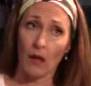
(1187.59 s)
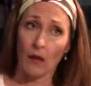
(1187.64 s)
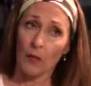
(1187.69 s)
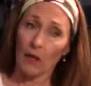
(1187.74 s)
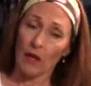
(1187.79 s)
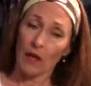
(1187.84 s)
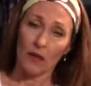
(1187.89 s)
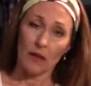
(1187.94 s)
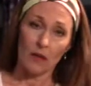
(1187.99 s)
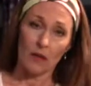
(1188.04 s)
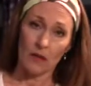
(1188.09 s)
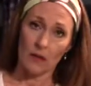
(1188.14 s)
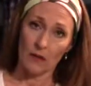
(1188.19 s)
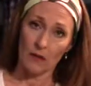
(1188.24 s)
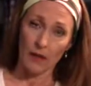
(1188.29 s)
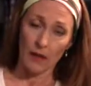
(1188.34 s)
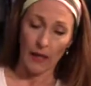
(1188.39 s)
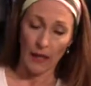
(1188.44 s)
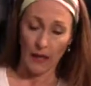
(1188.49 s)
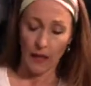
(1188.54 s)

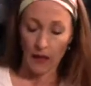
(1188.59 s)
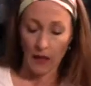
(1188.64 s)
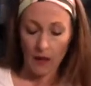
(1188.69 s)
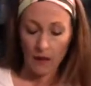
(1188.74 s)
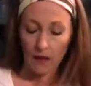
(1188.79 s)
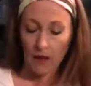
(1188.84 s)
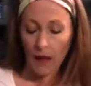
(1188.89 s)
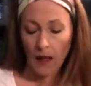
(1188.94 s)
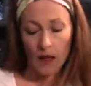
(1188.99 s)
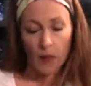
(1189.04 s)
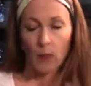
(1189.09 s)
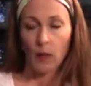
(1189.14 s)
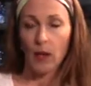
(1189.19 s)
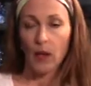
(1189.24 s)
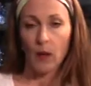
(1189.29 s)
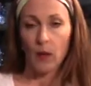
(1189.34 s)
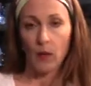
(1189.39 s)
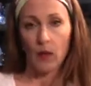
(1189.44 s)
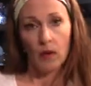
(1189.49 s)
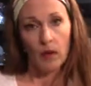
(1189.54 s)
because again, that can
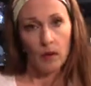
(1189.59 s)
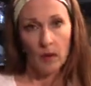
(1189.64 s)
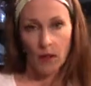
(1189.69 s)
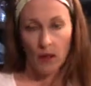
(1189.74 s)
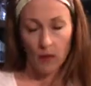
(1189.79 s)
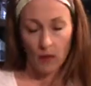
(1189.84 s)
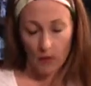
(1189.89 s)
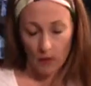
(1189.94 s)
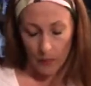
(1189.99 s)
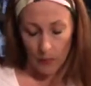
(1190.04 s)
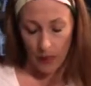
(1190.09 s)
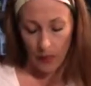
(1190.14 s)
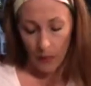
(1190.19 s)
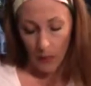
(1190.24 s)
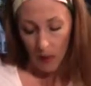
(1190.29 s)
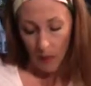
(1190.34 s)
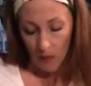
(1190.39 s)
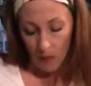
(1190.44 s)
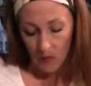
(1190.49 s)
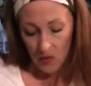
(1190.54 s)
become a big
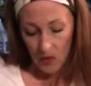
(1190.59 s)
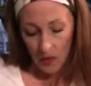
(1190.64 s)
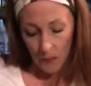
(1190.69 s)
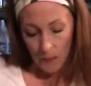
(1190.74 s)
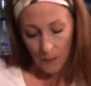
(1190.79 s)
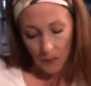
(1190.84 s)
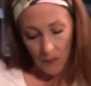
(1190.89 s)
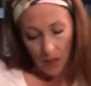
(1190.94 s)
problem too.